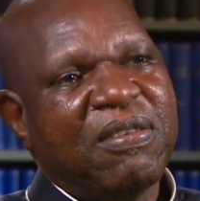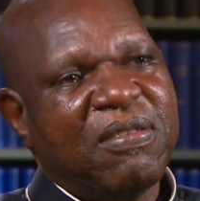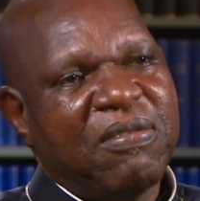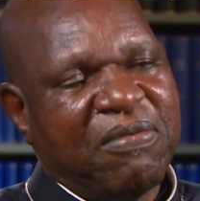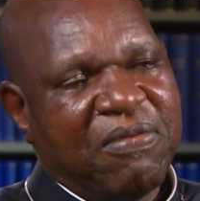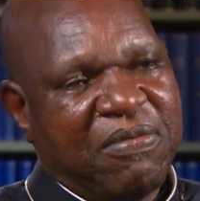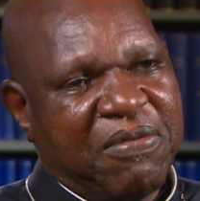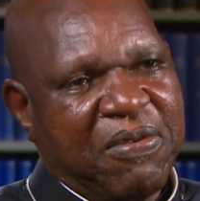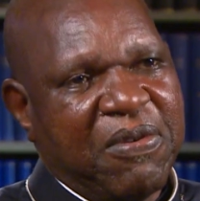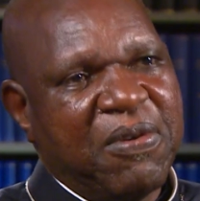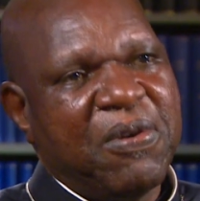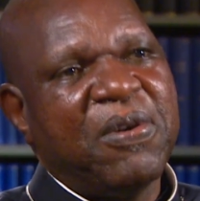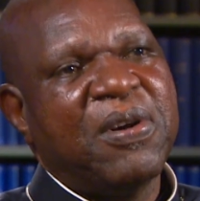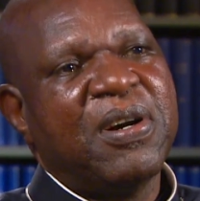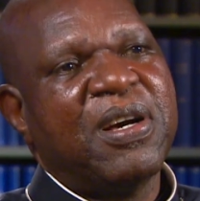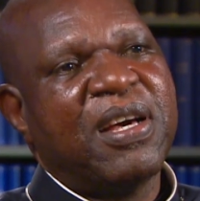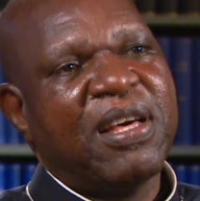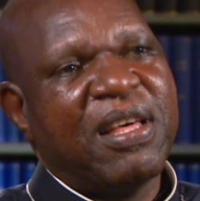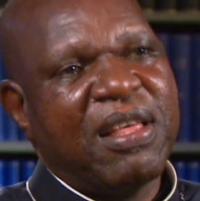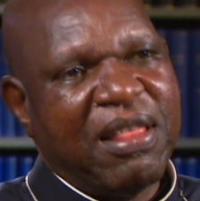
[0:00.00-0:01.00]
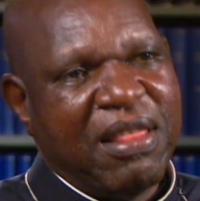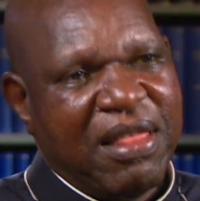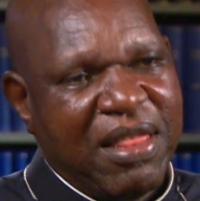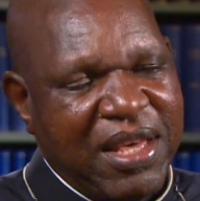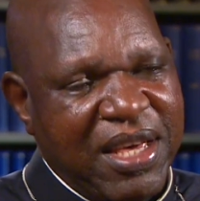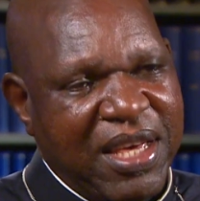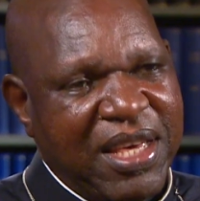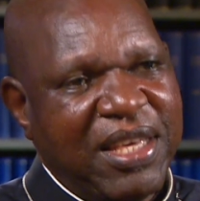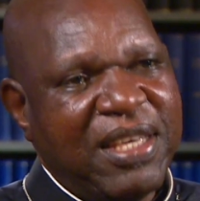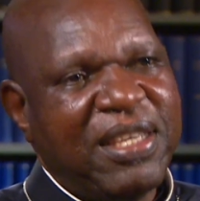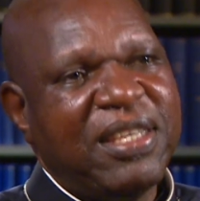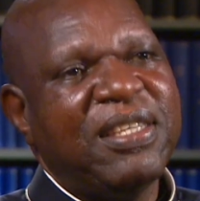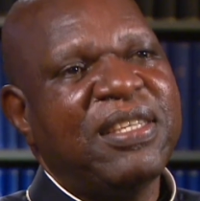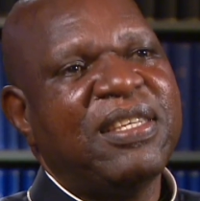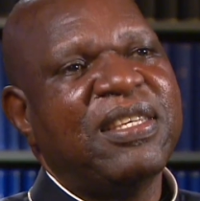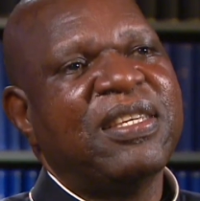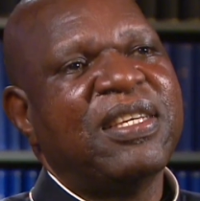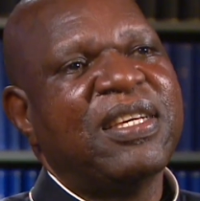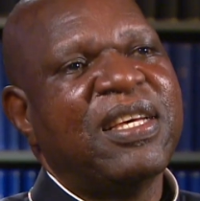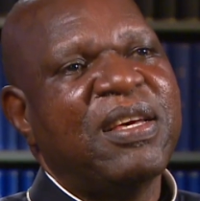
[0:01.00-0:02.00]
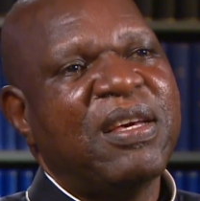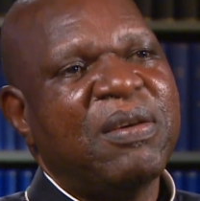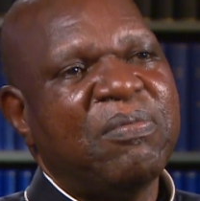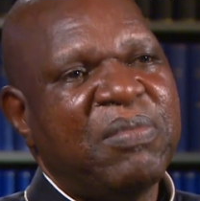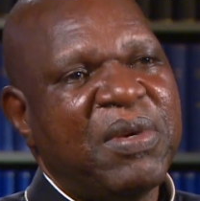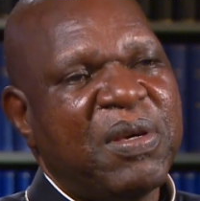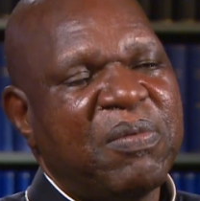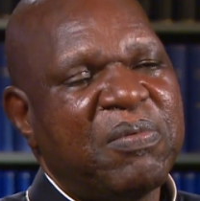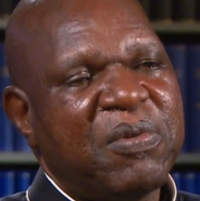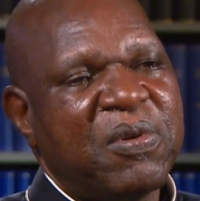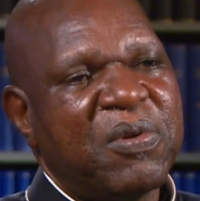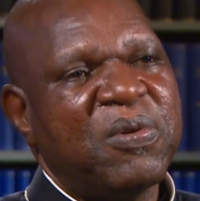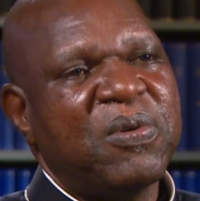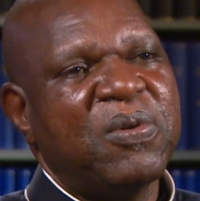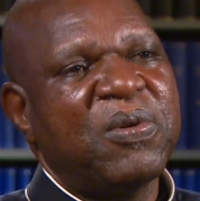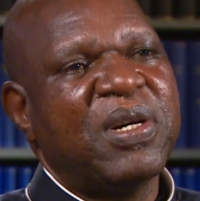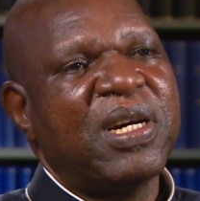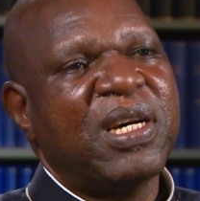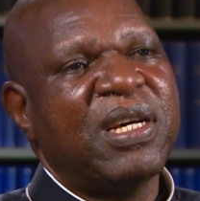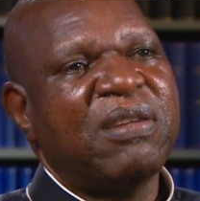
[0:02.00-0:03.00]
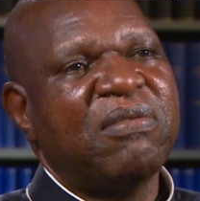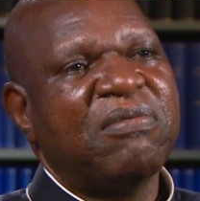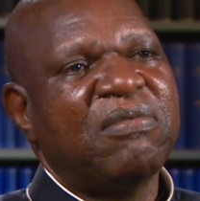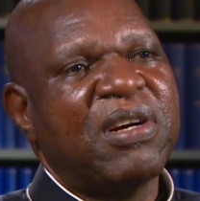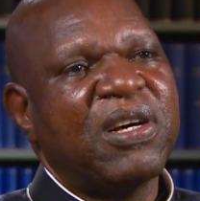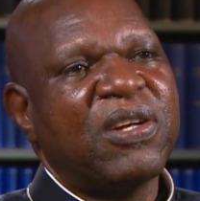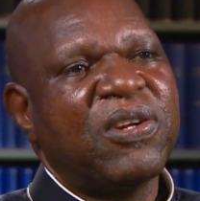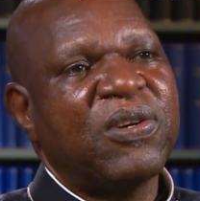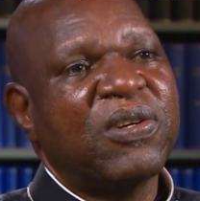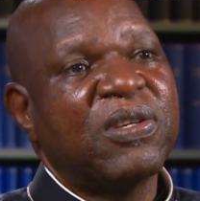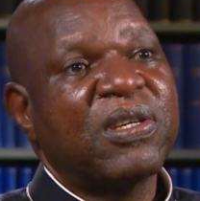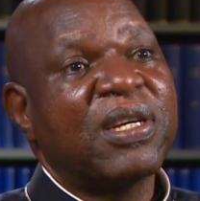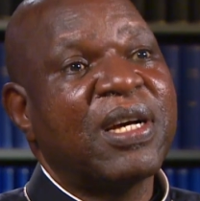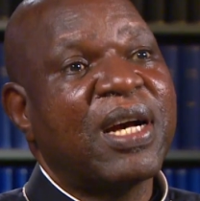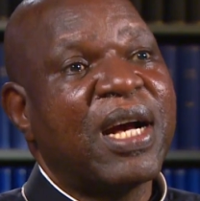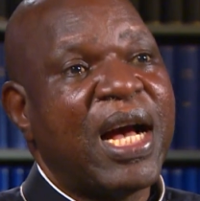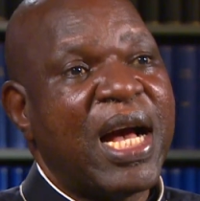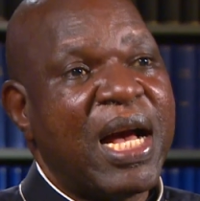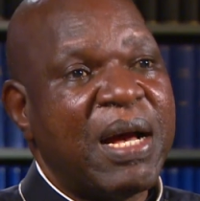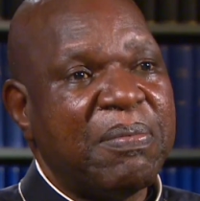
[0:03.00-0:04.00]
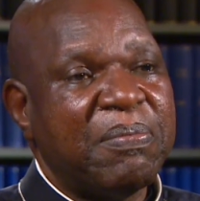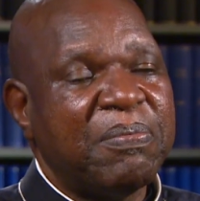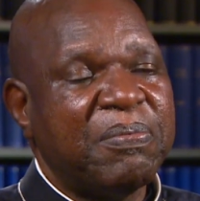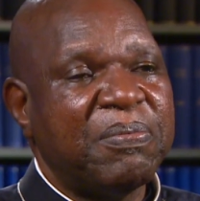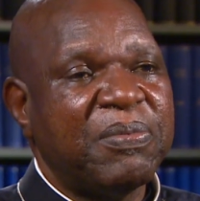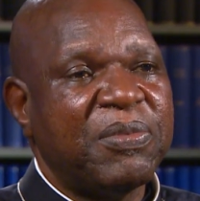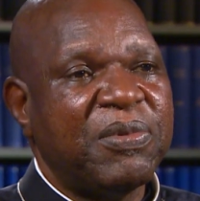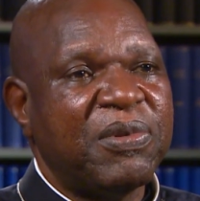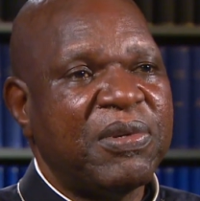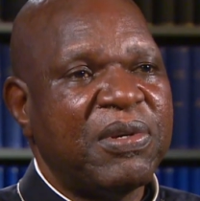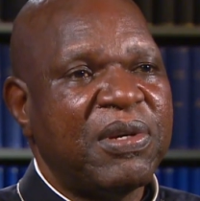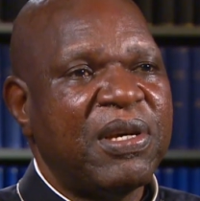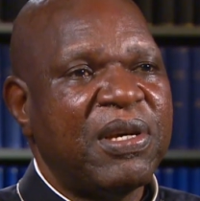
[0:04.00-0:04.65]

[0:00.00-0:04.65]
for these people who are in various camps,